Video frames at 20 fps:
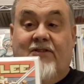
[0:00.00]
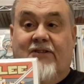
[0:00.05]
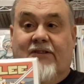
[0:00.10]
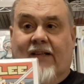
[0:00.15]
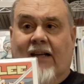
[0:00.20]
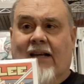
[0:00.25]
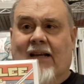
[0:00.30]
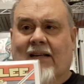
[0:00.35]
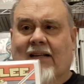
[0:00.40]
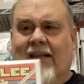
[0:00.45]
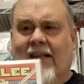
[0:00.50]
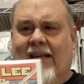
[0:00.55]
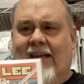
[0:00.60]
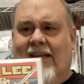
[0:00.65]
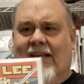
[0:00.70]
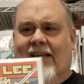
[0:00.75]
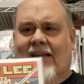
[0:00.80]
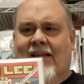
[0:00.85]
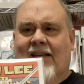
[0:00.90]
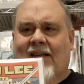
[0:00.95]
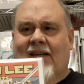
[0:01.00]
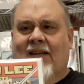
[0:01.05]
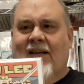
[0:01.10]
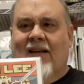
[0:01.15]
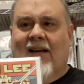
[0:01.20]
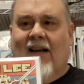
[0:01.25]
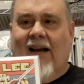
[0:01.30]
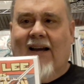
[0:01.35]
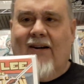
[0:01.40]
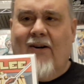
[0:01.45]
Stan Lee.
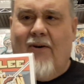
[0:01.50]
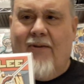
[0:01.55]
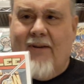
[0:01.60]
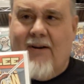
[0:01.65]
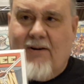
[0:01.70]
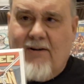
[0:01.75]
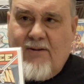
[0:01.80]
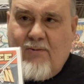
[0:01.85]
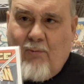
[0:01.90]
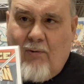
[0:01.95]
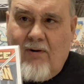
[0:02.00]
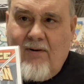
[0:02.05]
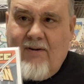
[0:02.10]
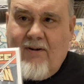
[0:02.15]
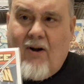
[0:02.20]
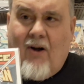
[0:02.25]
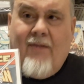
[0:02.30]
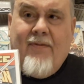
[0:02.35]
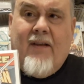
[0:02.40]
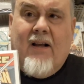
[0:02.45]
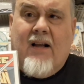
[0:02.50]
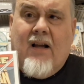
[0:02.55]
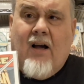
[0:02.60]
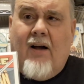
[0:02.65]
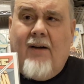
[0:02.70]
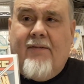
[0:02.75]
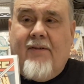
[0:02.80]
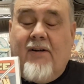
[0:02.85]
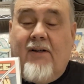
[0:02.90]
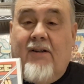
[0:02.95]
I know there's on the
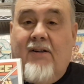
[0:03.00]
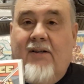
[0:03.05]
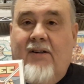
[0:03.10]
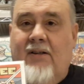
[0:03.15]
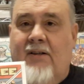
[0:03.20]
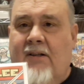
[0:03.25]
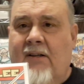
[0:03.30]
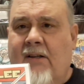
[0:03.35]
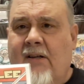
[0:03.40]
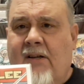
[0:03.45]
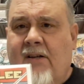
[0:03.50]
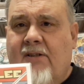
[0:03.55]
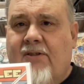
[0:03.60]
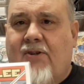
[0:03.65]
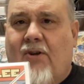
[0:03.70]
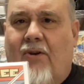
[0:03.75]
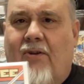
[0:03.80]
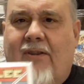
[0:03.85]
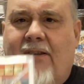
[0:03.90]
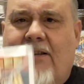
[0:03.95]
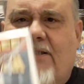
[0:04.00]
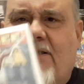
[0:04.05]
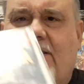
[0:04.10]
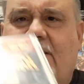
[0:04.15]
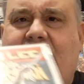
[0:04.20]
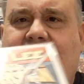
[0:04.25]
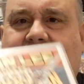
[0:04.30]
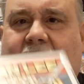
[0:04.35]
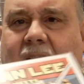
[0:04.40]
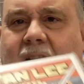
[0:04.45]
cover. So this
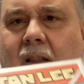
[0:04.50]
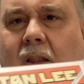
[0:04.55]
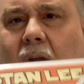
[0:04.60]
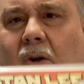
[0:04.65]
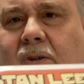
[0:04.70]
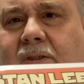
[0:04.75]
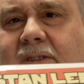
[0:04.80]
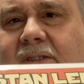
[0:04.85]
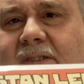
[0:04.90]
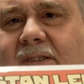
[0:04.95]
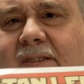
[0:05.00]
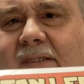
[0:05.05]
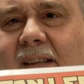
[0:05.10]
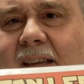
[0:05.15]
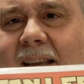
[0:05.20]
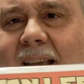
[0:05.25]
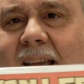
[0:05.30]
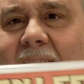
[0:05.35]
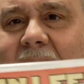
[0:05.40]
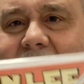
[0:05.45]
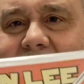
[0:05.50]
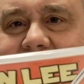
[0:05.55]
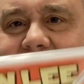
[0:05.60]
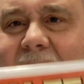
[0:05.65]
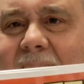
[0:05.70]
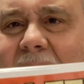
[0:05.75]
is the closest thing I could